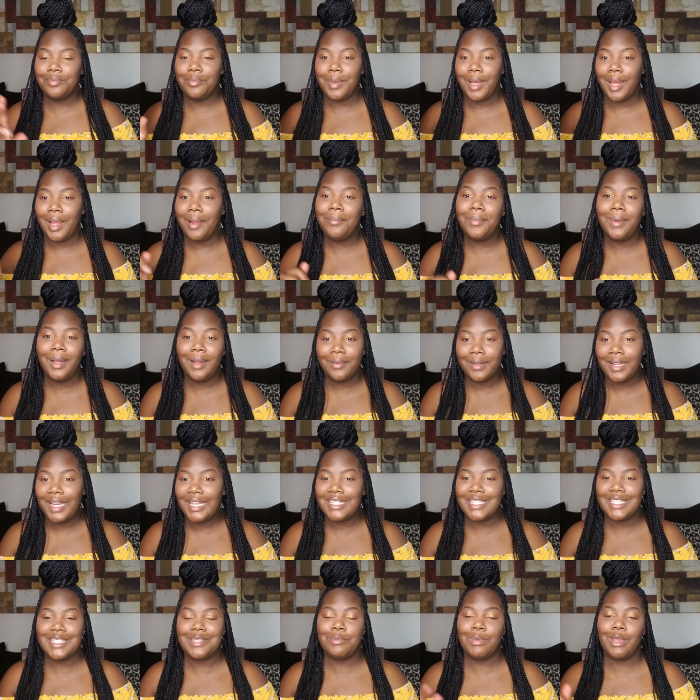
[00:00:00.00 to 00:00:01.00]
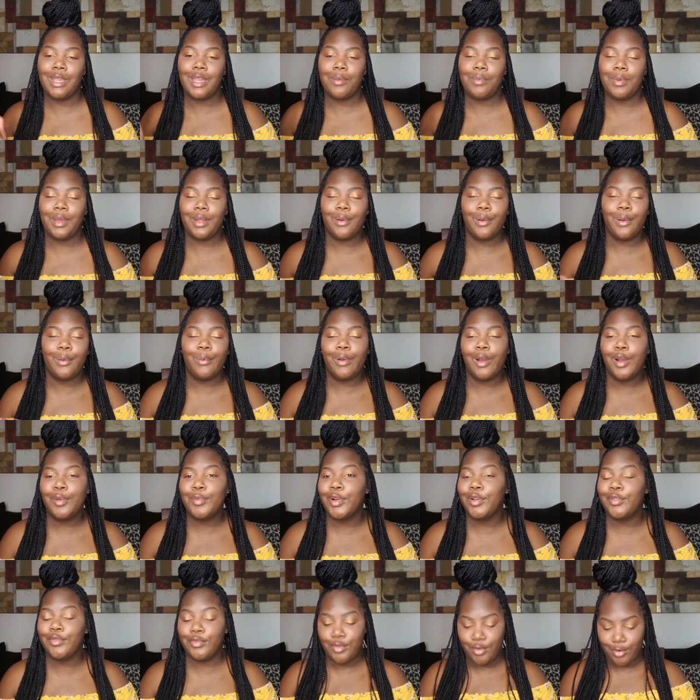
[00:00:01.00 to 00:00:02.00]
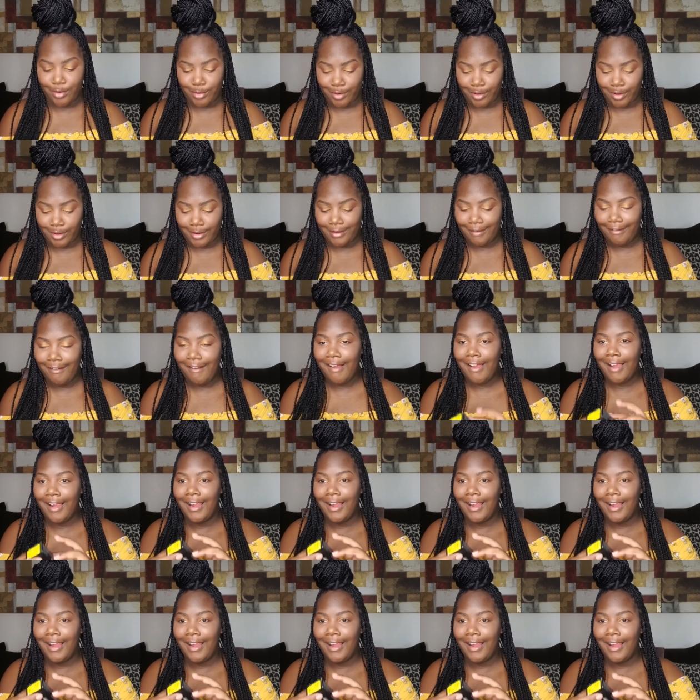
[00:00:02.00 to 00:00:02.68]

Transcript: my mom got this makeup at her Walmart for,